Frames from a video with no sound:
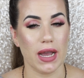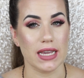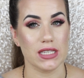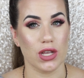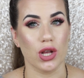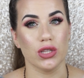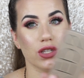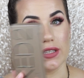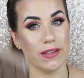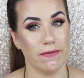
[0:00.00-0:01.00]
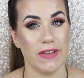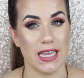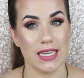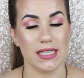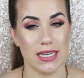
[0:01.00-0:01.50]
I saw a look that
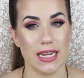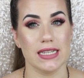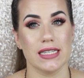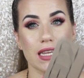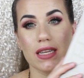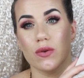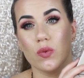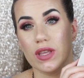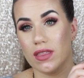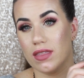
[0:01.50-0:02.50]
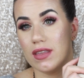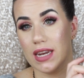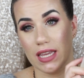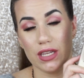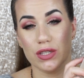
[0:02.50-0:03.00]
Vegas Nay did with the
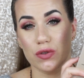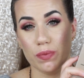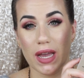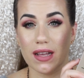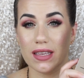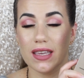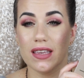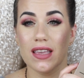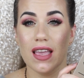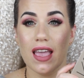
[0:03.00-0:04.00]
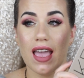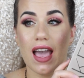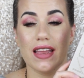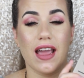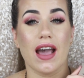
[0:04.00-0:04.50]
Naked 2 palette,
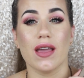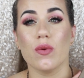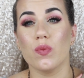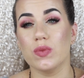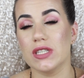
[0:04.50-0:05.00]
and I